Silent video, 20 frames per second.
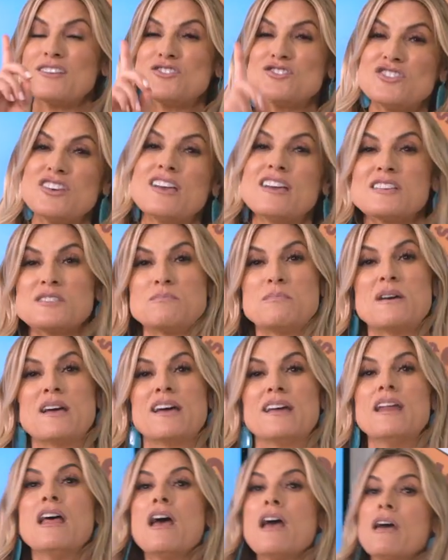and she has
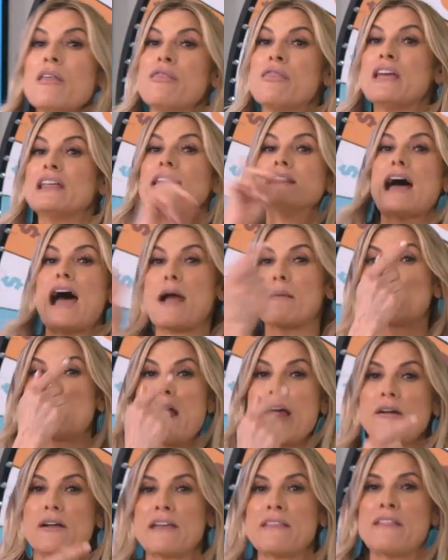been the
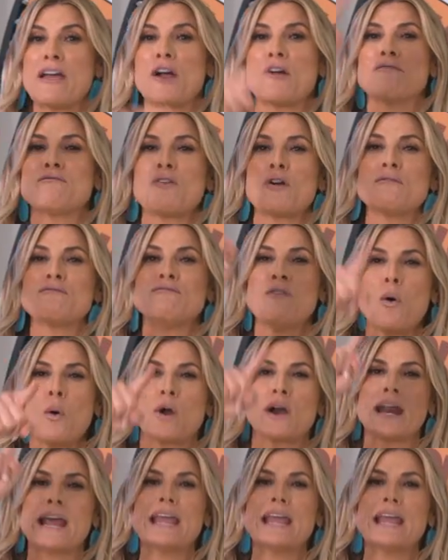librarian there for 40